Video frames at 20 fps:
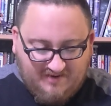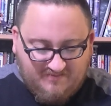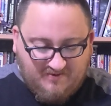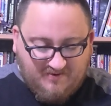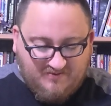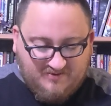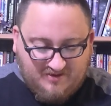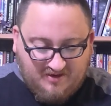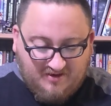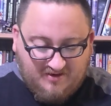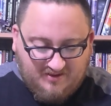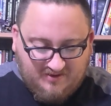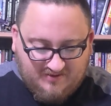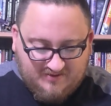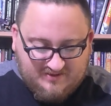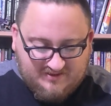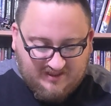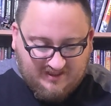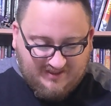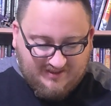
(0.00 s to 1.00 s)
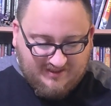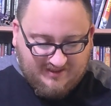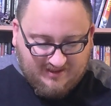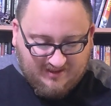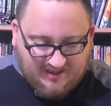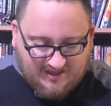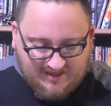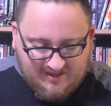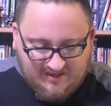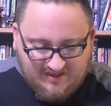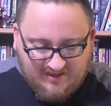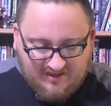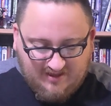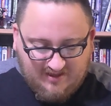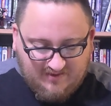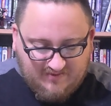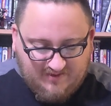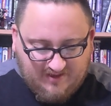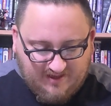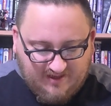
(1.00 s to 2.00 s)
I wrote Carlos, not Nikolai.
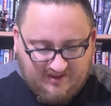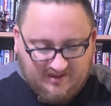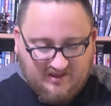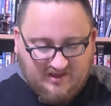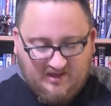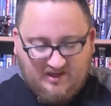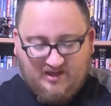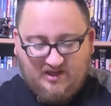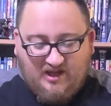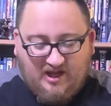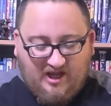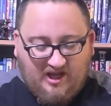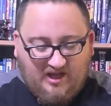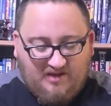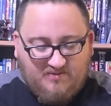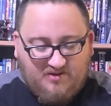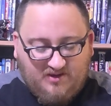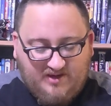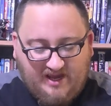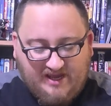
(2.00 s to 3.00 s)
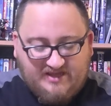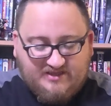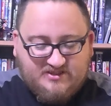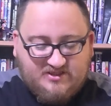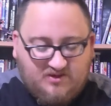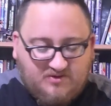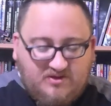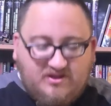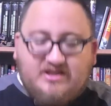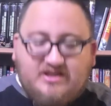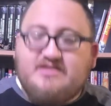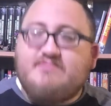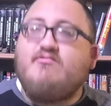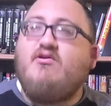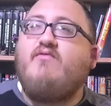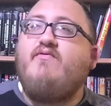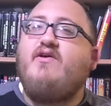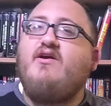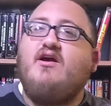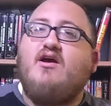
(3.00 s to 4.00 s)
Okay. Okay, so this
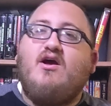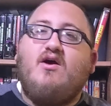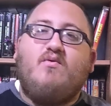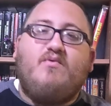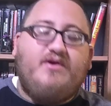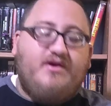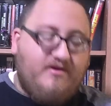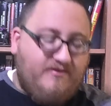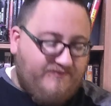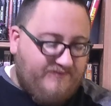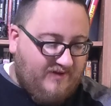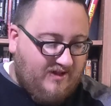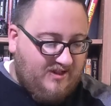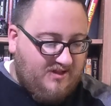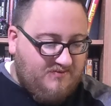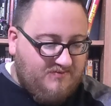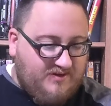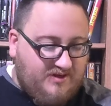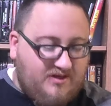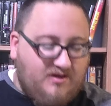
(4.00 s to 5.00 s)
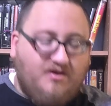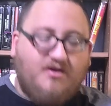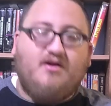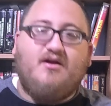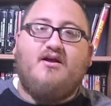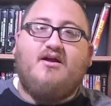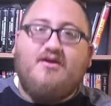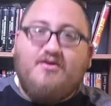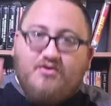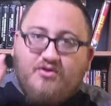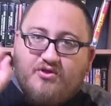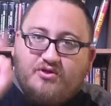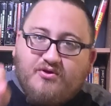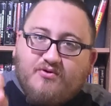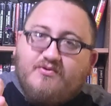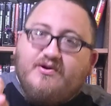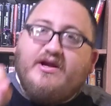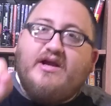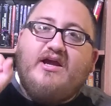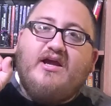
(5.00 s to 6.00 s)
movie, we are following
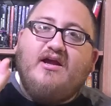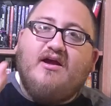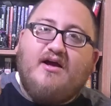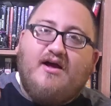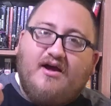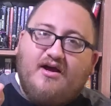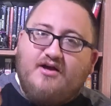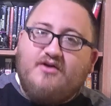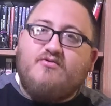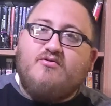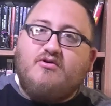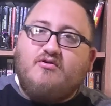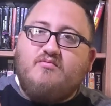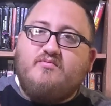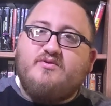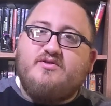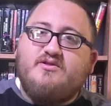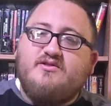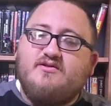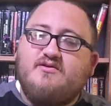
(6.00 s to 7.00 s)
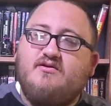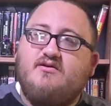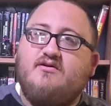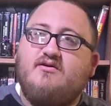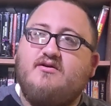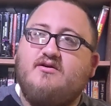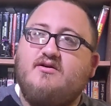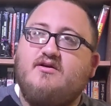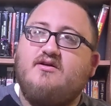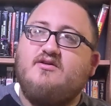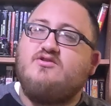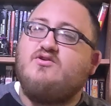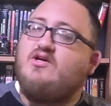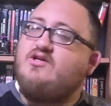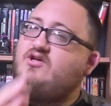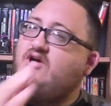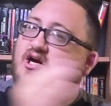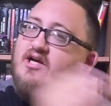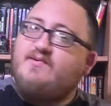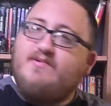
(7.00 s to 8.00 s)
3 groups. So I
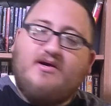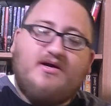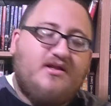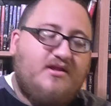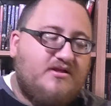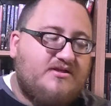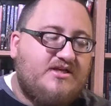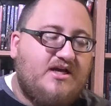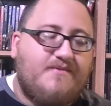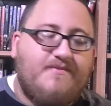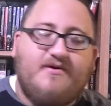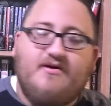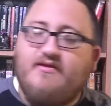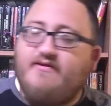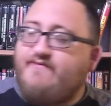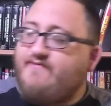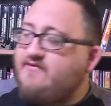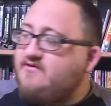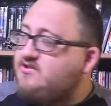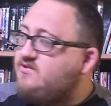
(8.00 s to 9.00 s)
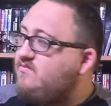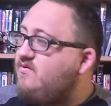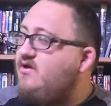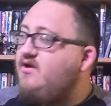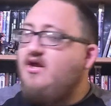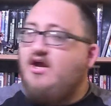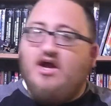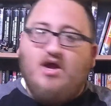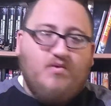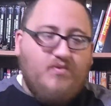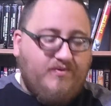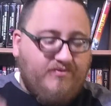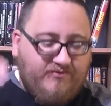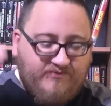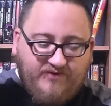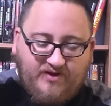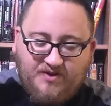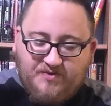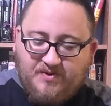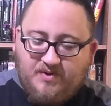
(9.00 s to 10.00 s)
talked about it in the segment on the first one. We were
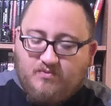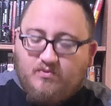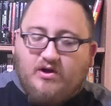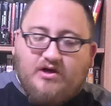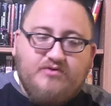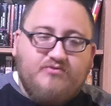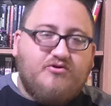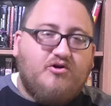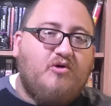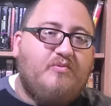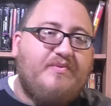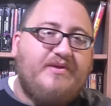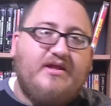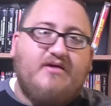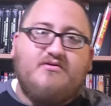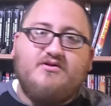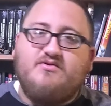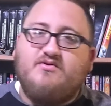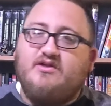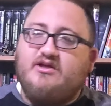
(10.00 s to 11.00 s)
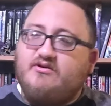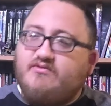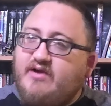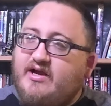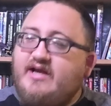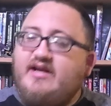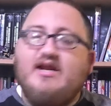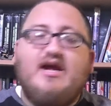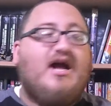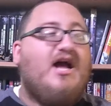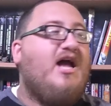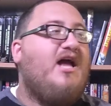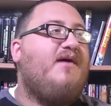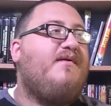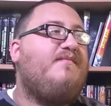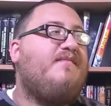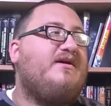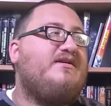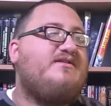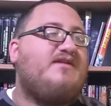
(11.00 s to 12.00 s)
following one group, and that was really great.
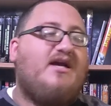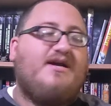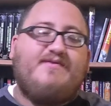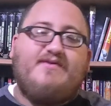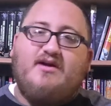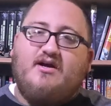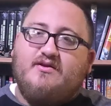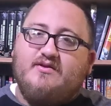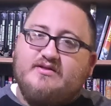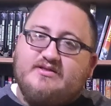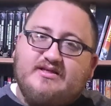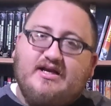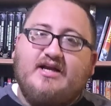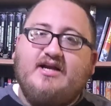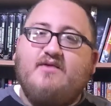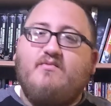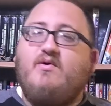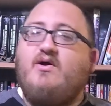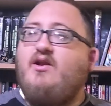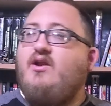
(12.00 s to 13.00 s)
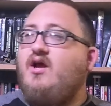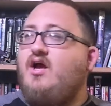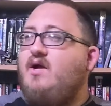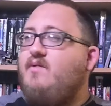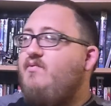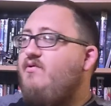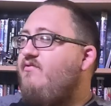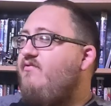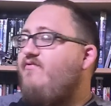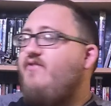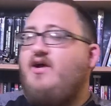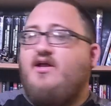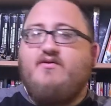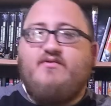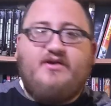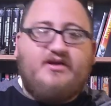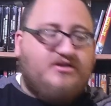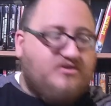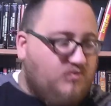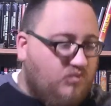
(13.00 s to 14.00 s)
And my segment on the second one, we were
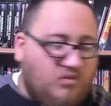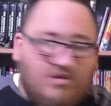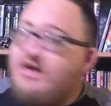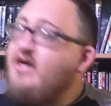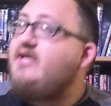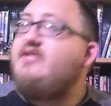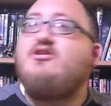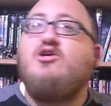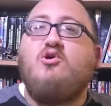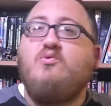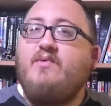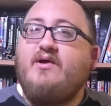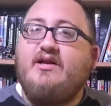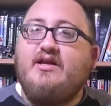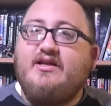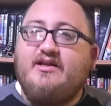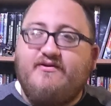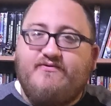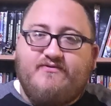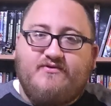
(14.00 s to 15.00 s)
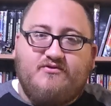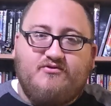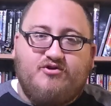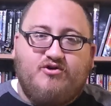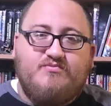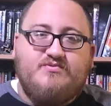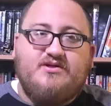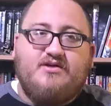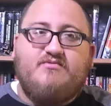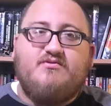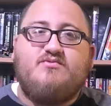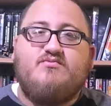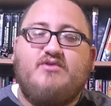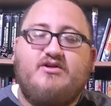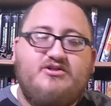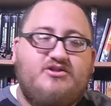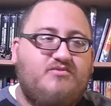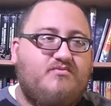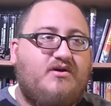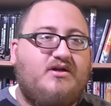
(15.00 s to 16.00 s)
following way too many different groups, and it was
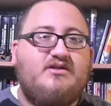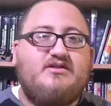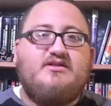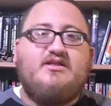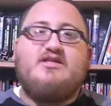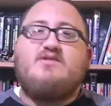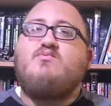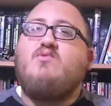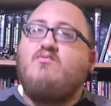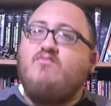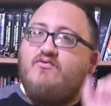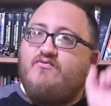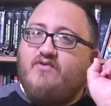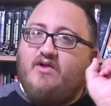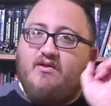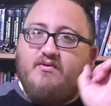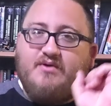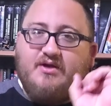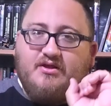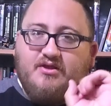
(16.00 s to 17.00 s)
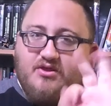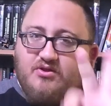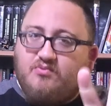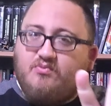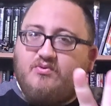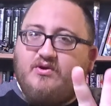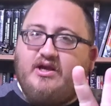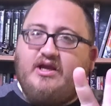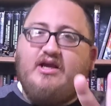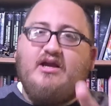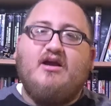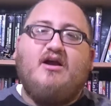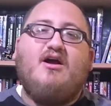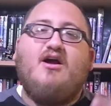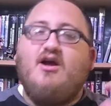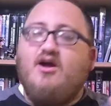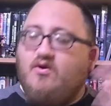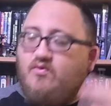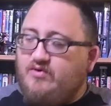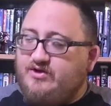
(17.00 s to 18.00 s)
way too much. This one, we're following 3,
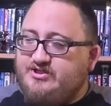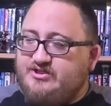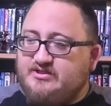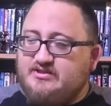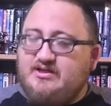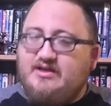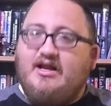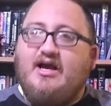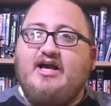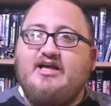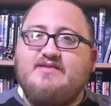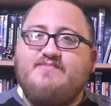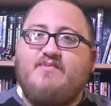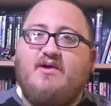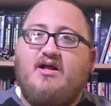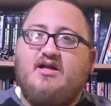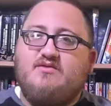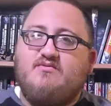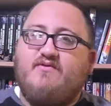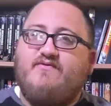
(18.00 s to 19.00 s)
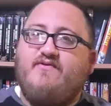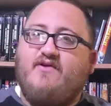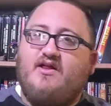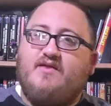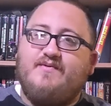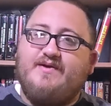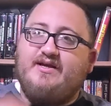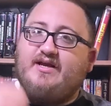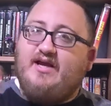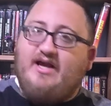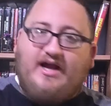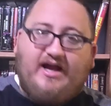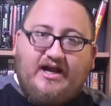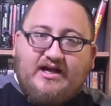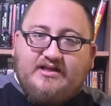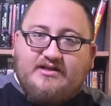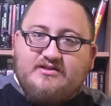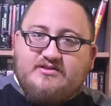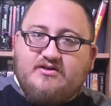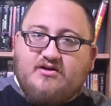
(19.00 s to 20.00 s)
which is a nice balance. We're following
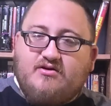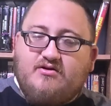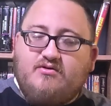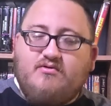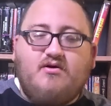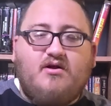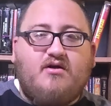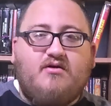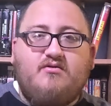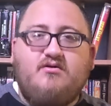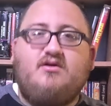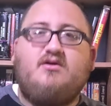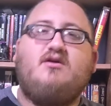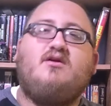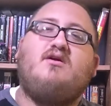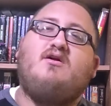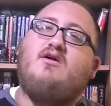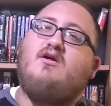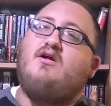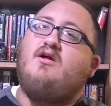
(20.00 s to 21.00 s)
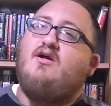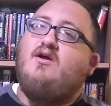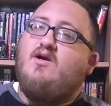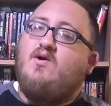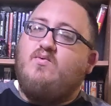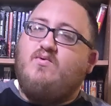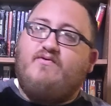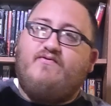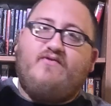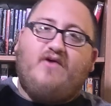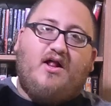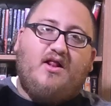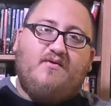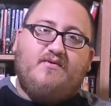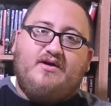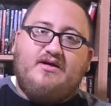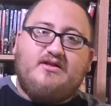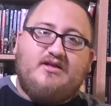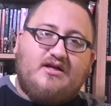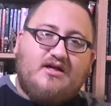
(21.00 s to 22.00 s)
Alice on her own. We're
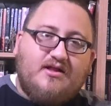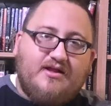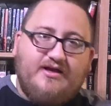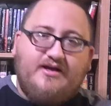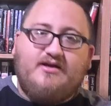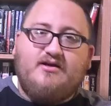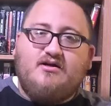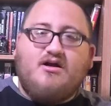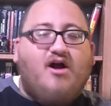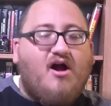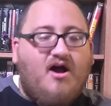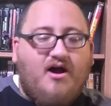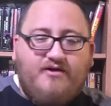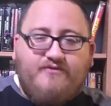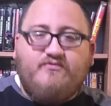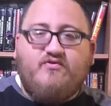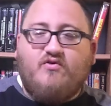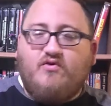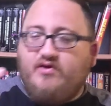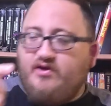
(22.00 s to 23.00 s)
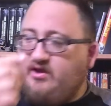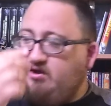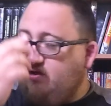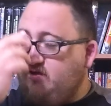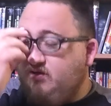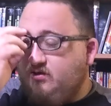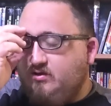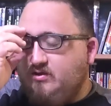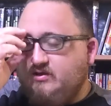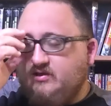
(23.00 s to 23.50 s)
following the Claire convoy.